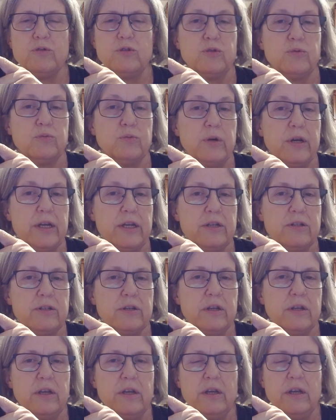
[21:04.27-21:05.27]
to write,
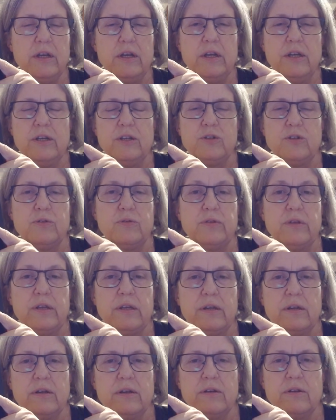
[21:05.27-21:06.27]
to
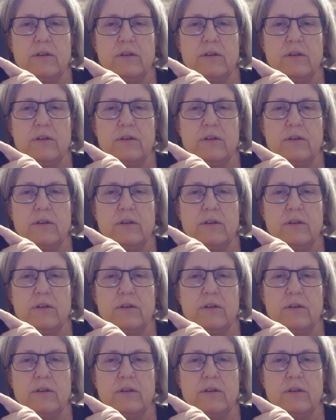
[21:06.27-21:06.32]
think,